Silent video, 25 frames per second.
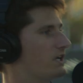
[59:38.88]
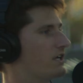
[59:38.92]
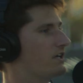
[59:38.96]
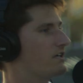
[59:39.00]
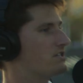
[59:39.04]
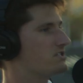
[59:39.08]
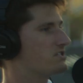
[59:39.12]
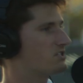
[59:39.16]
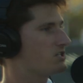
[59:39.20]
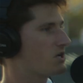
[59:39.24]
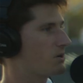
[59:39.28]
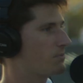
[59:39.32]

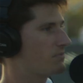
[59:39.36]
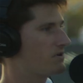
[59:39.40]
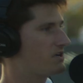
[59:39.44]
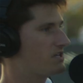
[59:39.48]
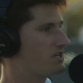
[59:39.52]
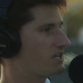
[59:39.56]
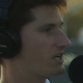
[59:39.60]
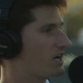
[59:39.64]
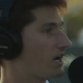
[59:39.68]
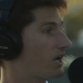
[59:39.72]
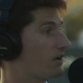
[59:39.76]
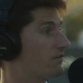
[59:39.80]
can
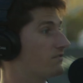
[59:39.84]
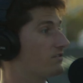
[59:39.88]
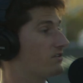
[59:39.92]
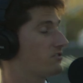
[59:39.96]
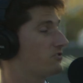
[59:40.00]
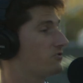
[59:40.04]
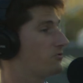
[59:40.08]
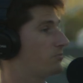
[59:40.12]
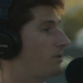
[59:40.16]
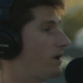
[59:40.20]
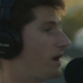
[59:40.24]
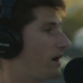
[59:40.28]
somebody kind of
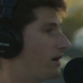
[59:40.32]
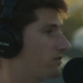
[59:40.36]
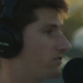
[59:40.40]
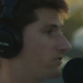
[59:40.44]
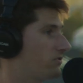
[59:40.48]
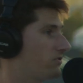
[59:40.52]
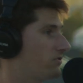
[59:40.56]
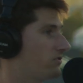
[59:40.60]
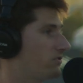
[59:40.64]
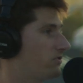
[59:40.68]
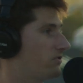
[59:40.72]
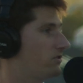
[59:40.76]

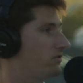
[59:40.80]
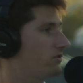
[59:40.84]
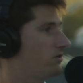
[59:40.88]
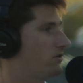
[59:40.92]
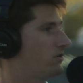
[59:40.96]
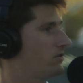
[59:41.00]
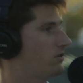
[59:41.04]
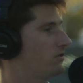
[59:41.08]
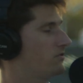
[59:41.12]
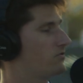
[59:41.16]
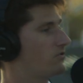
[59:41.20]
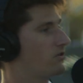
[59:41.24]
expect
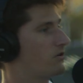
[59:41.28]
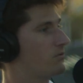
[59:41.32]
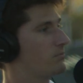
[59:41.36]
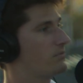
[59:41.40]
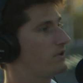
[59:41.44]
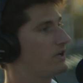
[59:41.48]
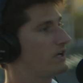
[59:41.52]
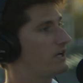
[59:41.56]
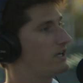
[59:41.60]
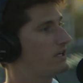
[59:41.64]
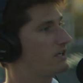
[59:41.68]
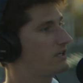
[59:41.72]
from
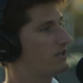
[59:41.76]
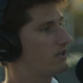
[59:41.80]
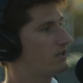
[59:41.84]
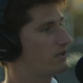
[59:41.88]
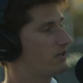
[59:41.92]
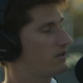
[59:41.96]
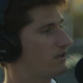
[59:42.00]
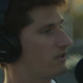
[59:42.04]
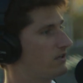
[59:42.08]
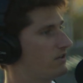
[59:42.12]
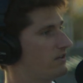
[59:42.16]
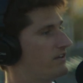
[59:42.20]

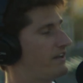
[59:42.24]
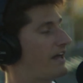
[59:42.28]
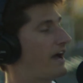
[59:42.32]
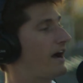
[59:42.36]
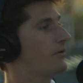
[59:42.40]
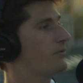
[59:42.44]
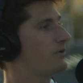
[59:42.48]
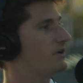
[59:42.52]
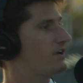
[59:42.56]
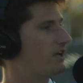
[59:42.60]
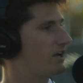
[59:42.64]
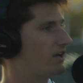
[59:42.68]
like
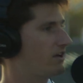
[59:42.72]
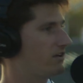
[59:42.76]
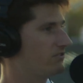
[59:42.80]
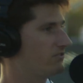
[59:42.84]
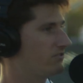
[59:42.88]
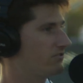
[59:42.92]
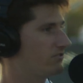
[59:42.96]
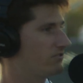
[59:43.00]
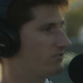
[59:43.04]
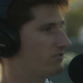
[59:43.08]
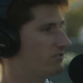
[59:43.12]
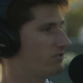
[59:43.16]

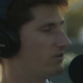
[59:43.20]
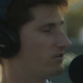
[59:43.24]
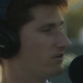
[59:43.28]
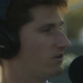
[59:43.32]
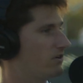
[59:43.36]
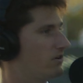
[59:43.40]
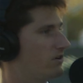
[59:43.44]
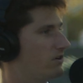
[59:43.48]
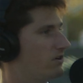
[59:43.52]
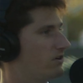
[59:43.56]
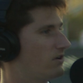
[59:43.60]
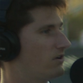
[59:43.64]
nowadays
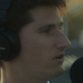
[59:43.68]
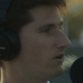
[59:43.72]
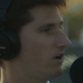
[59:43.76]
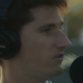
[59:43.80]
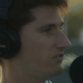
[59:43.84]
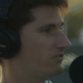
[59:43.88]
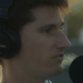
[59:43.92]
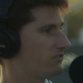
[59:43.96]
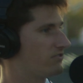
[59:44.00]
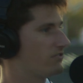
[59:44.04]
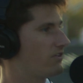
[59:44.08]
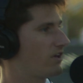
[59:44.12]
a
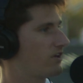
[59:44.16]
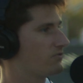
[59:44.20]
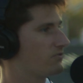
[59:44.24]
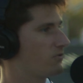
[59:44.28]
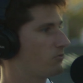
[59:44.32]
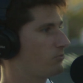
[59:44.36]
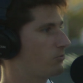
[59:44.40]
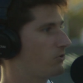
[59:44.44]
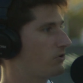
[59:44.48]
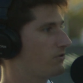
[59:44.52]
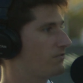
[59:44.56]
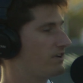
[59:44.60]

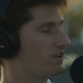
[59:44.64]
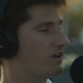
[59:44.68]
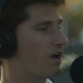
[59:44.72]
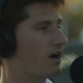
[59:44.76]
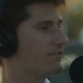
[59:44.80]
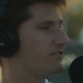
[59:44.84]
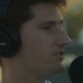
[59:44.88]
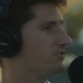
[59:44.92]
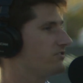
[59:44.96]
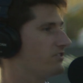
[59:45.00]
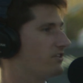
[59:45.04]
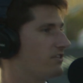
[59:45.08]
successful movie? And
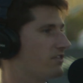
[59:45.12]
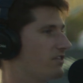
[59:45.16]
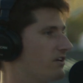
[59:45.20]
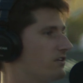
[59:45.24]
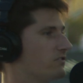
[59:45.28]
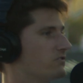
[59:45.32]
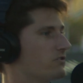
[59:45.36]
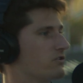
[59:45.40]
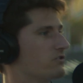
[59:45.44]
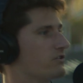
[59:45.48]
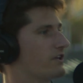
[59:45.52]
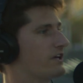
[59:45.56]
obviously
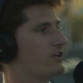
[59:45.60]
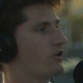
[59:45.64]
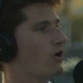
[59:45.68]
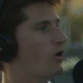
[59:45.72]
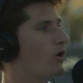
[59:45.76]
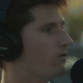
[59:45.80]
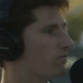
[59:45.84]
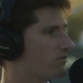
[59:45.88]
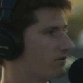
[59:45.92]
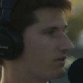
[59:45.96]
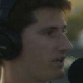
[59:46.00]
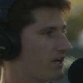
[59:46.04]
things aren't like
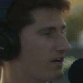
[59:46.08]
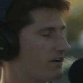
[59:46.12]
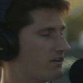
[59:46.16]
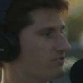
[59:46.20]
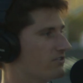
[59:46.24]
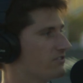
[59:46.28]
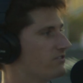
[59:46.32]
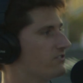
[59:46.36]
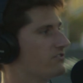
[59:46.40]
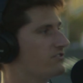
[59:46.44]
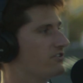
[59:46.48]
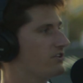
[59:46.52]
over yet because
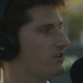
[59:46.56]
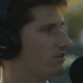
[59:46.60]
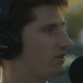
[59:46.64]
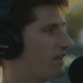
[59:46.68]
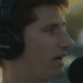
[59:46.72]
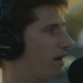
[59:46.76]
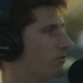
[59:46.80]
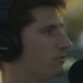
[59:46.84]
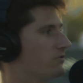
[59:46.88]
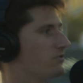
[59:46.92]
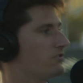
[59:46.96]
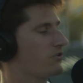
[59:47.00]
it's still
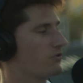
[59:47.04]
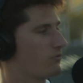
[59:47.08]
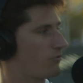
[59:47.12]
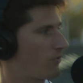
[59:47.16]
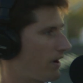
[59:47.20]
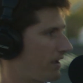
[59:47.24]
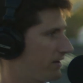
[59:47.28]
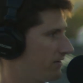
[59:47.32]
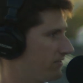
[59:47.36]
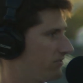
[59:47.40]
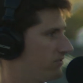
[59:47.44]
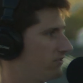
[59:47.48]
out to
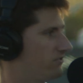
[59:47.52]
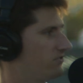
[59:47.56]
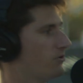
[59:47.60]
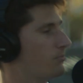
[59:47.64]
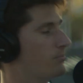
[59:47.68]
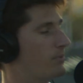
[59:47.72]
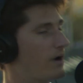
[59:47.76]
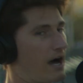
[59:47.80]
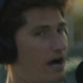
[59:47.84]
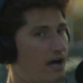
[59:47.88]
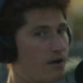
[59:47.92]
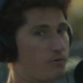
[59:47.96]
rent, to
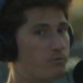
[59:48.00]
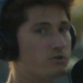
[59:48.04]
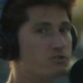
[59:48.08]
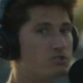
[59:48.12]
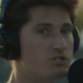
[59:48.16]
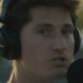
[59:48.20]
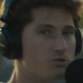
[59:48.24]
buy, which